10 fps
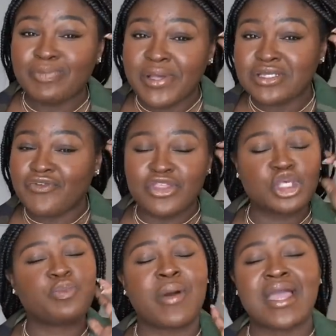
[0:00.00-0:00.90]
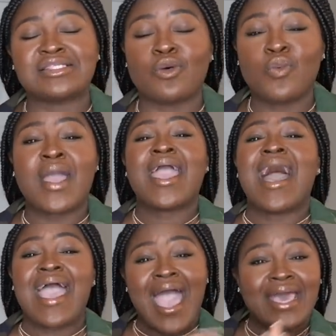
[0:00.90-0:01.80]
blazer for this price the way
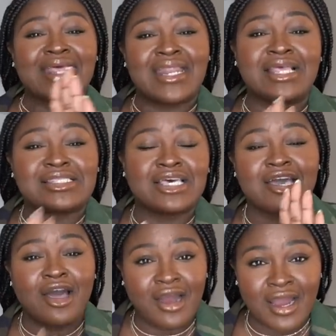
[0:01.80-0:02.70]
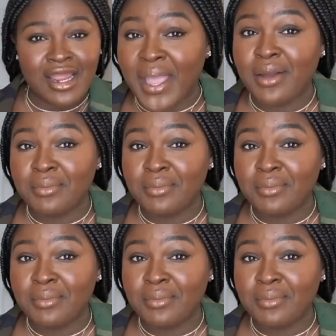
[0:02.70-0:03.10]
I added it to cart and